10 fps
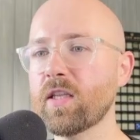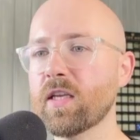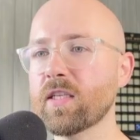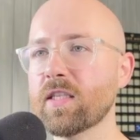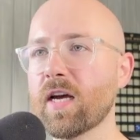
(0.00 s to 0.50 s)

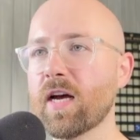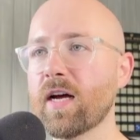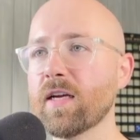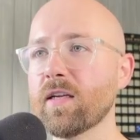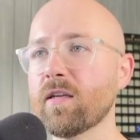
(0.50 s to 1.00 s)
this
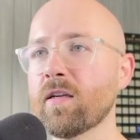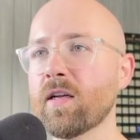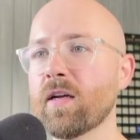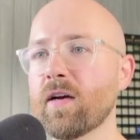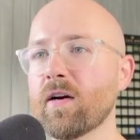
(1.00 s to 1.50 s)
entire
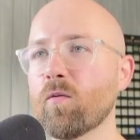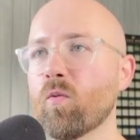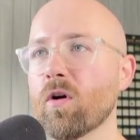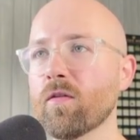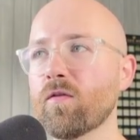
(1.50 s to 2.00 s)

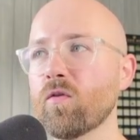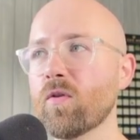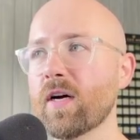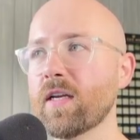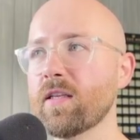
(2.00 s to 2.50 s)
workflow
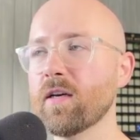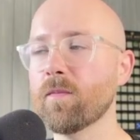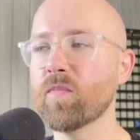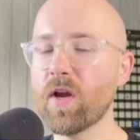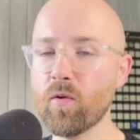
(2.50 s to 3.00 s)
idea.
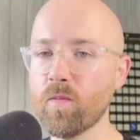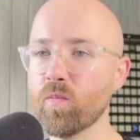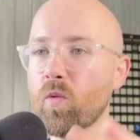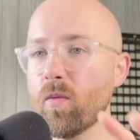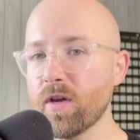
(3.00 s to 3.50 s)
Now,
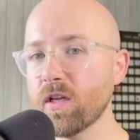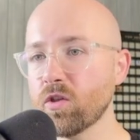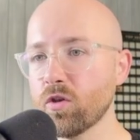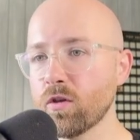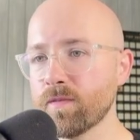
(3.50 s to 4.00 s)
what we can
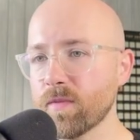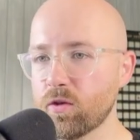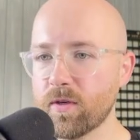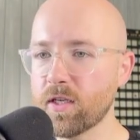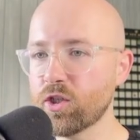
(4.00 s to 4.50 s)
do is
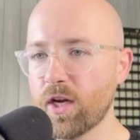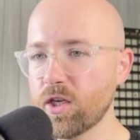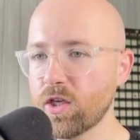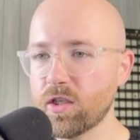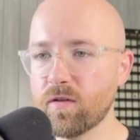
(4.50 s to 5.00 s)
we can change
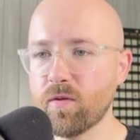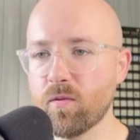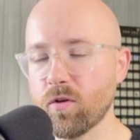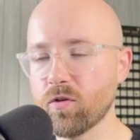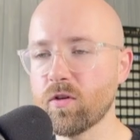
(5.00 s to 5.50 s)
this if we
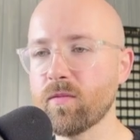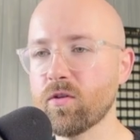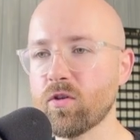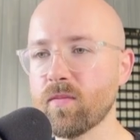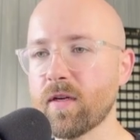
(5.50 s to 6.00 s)
want. So let me
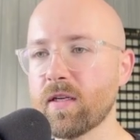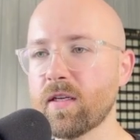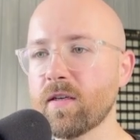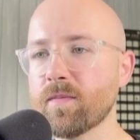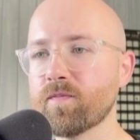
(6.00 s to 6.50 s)
zoom in
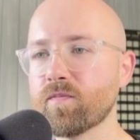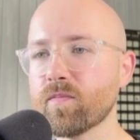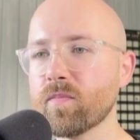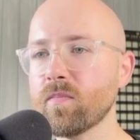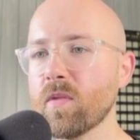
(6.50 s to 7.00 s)
here.
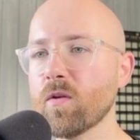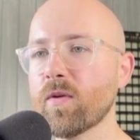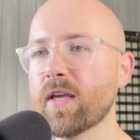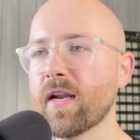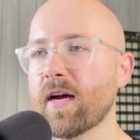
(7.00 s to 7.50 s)
We
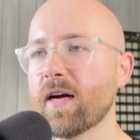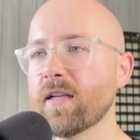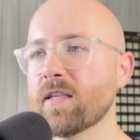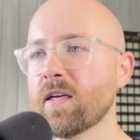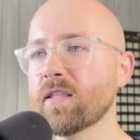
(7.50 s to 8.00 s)
can
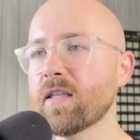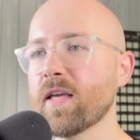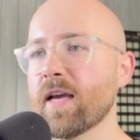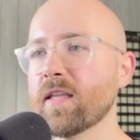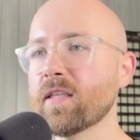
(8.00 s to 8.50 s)
add to the
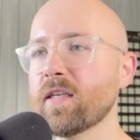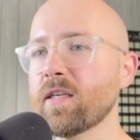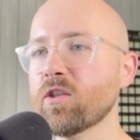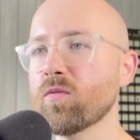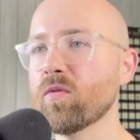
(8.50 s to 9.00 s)
end here,
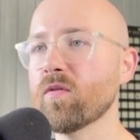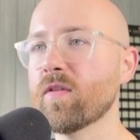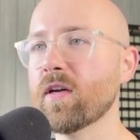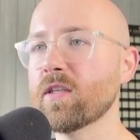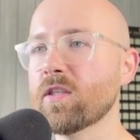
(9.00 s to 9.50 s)
so move
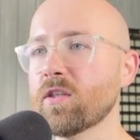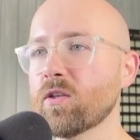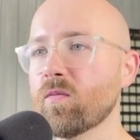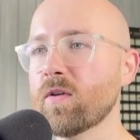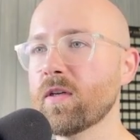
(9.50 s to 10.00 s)
this
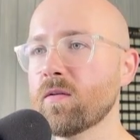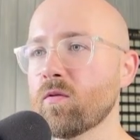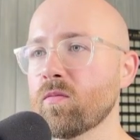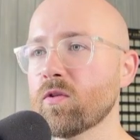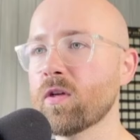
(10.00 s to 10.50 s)
somewhere, whoops,